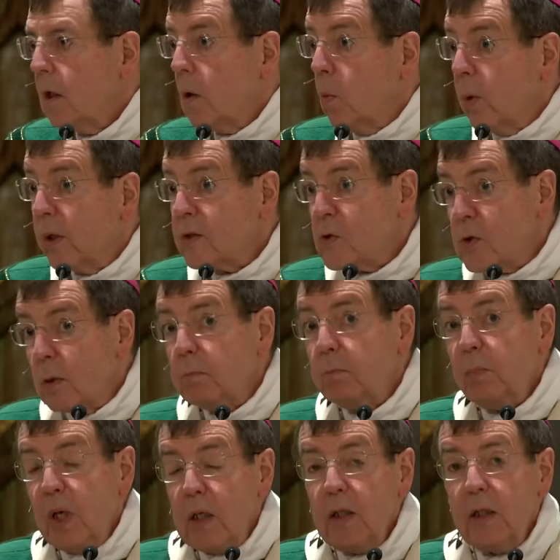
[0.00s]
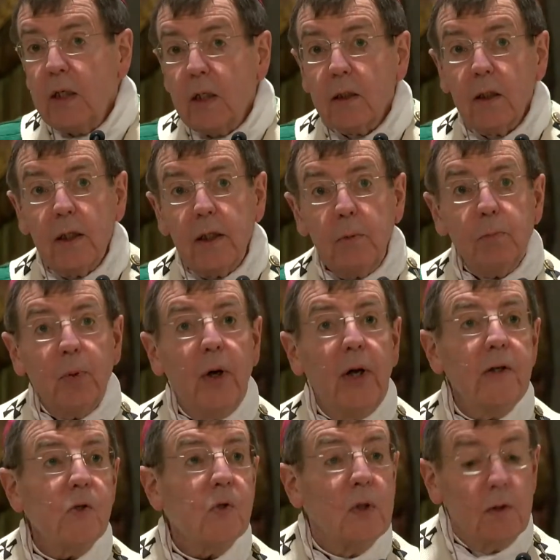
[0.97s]
what's immediately
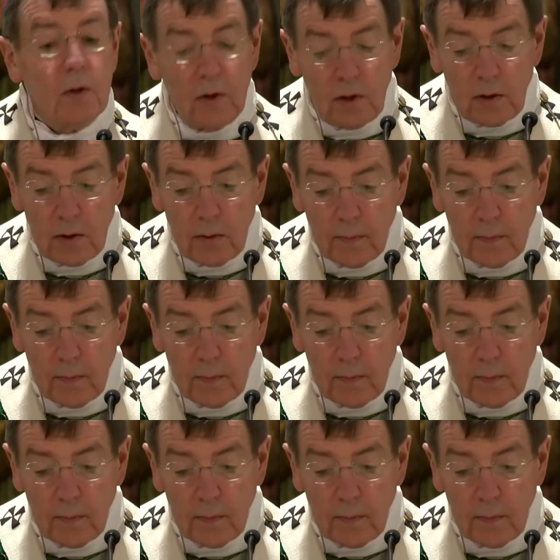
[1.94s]
present.